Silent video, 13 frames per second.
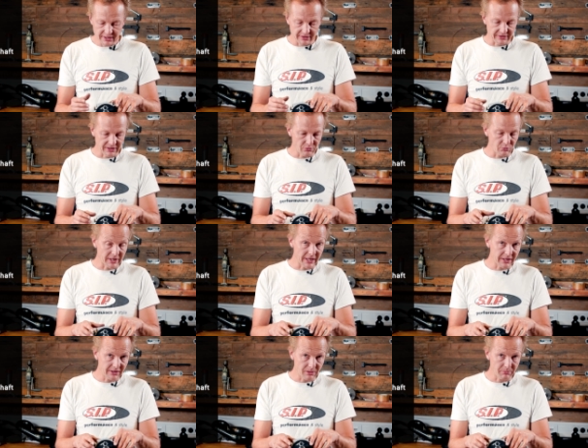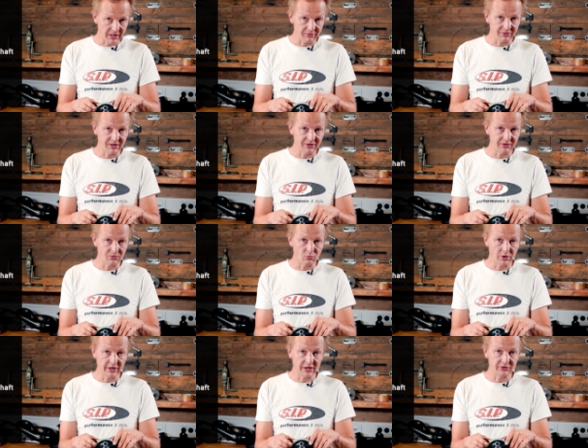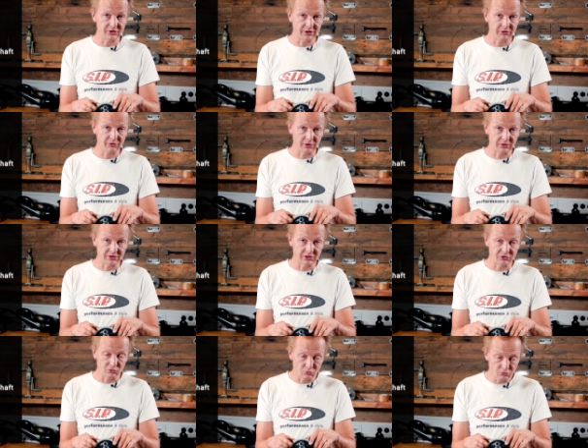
then we end up having the one hundred thirty-two